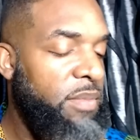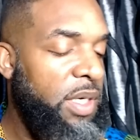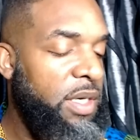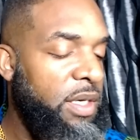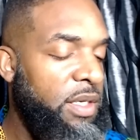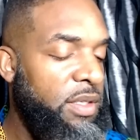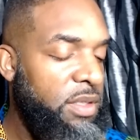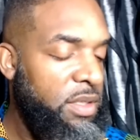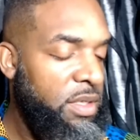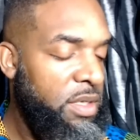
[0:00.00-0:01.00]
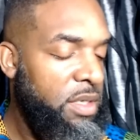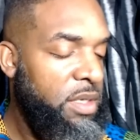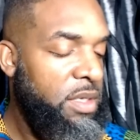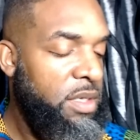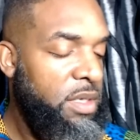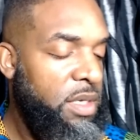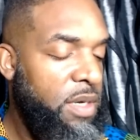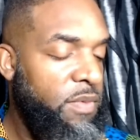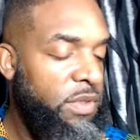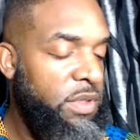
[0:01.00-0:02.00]
because
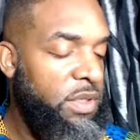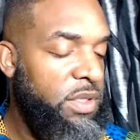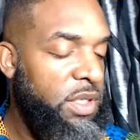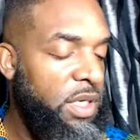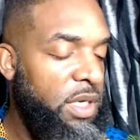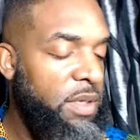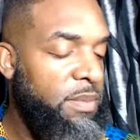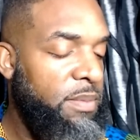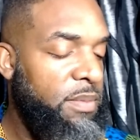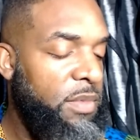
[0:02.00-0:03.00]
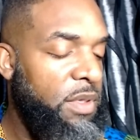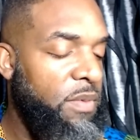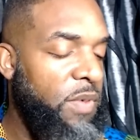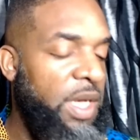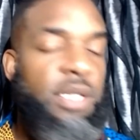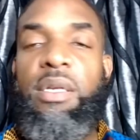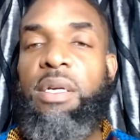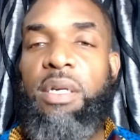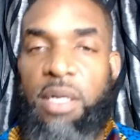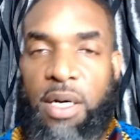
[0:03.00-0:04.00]
I want you to see what
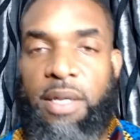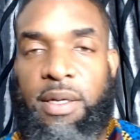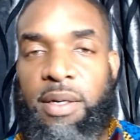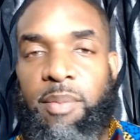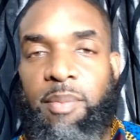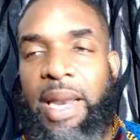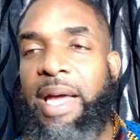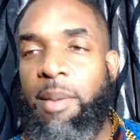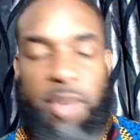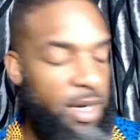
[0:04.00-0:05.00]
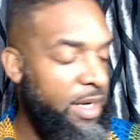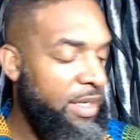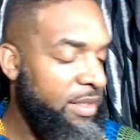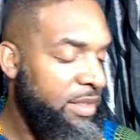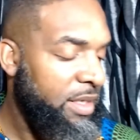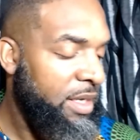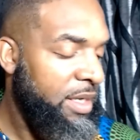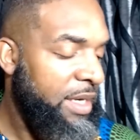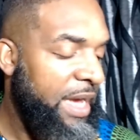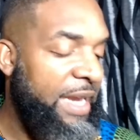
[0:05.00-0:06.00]
other Black Americans
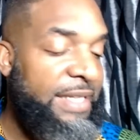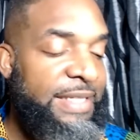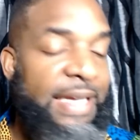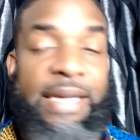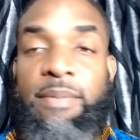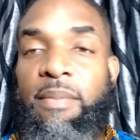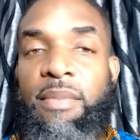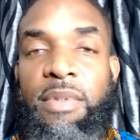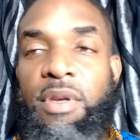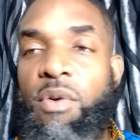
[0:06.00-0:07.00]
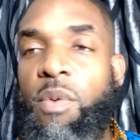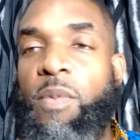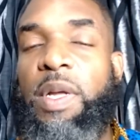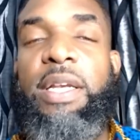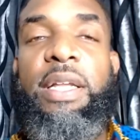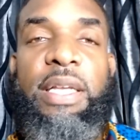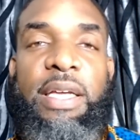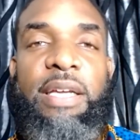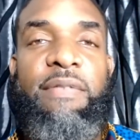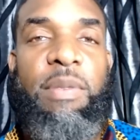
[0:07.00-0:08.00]
had to say who were willing to
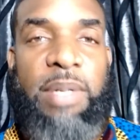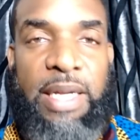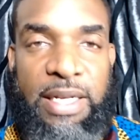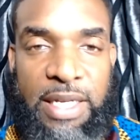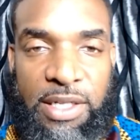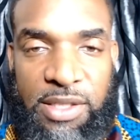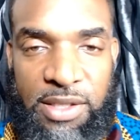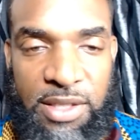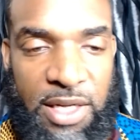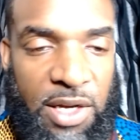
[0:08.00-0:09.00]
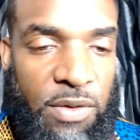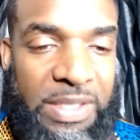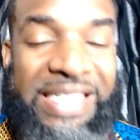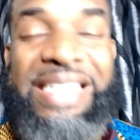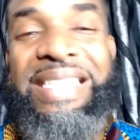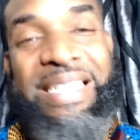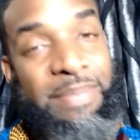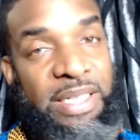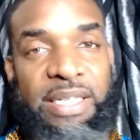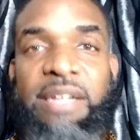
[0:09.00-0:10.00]
leave the plantation and go see
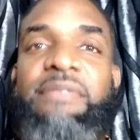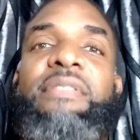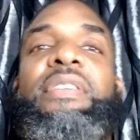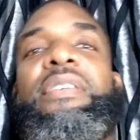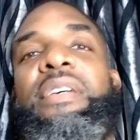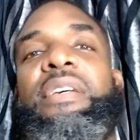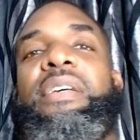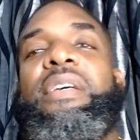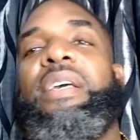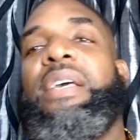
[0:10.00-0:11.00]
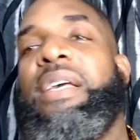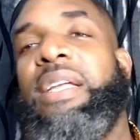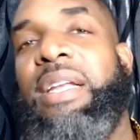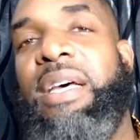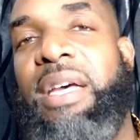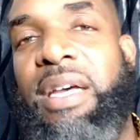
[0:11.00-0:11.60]
something different, and